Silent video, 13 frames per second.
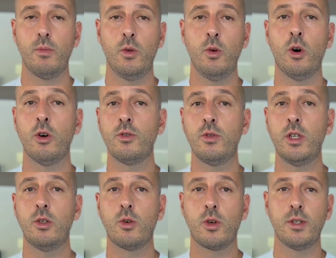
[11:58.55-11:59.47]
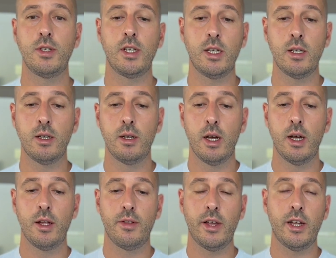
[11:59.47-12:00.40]
You also need to consider
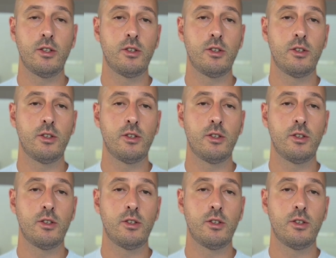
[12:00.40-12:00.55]
that